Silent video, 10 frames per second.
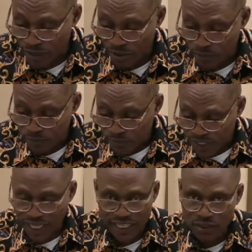by the Lord.
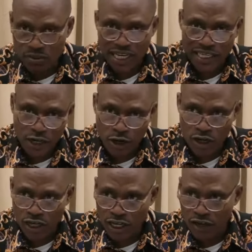Now, this looks like a
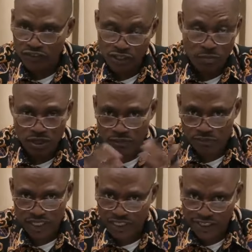lot of stuff,
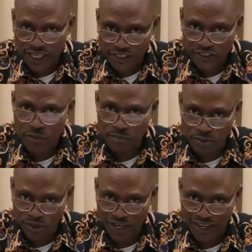but it's
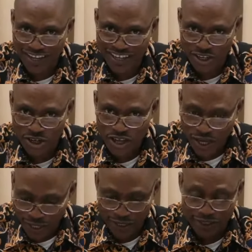simple, okay?
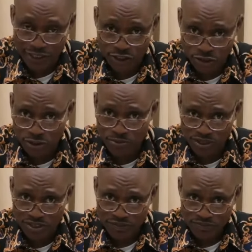It's the
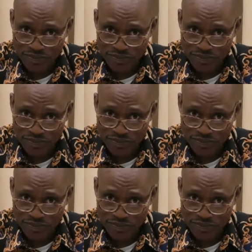scripture.